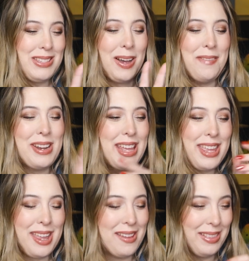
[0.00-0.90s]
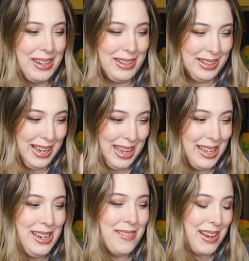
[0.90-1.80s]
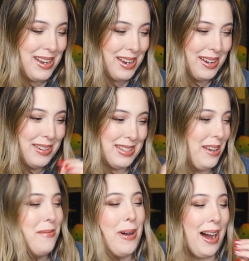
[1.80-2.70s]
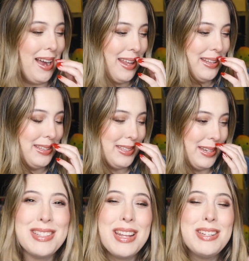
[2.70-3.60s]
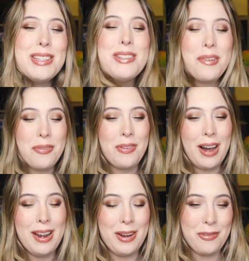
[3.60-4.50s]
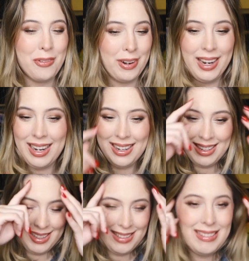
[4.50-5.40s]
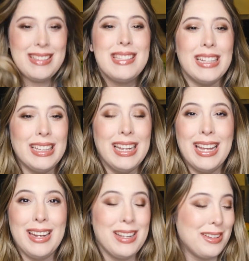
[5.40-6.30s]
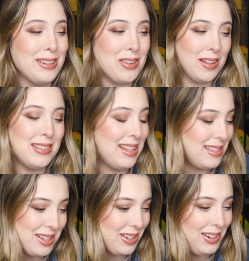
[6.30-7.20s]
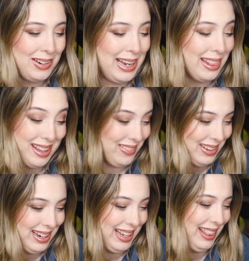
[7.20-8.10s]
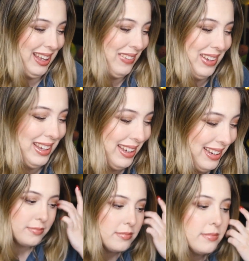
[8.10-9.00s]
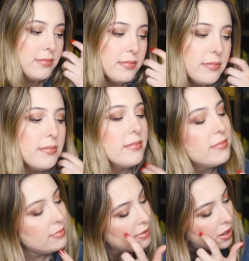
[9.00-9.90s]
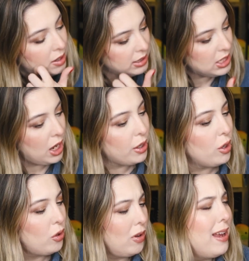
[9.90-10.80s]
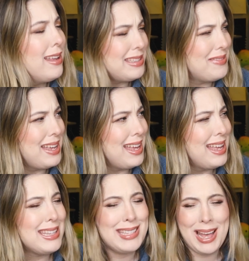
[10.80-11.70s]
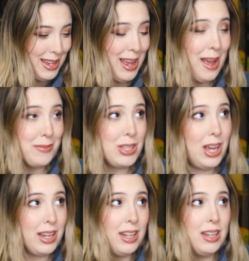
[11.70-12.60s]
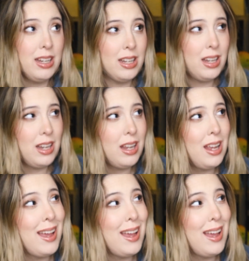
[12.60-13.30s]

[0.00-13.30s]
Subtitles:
So many cute little like innuendos and puns. It's just so fun and free and silly and nonsensical. I love it. I don't even know, I'm talking Christmas. I'm talking decking all the